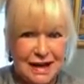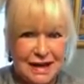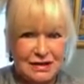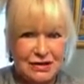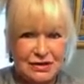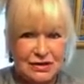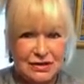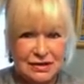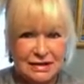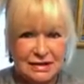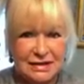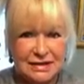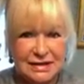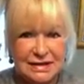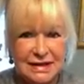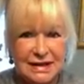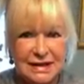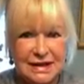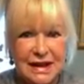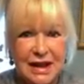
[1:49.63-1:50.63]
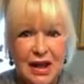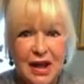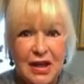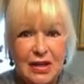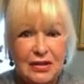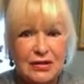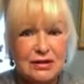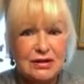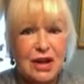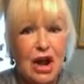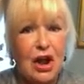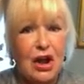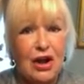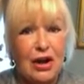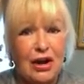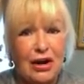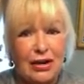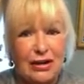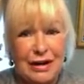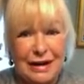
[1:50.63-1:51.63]
And as you can see, there's
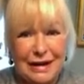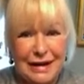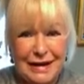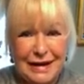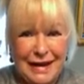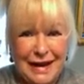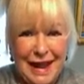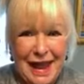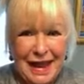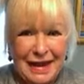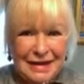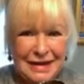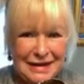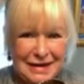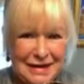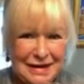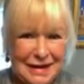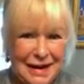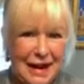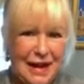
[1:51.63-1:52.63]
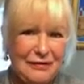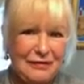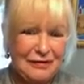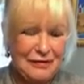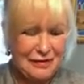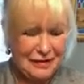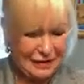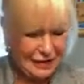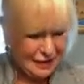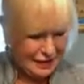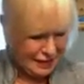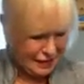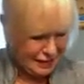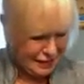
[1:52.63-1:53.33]
hardly any left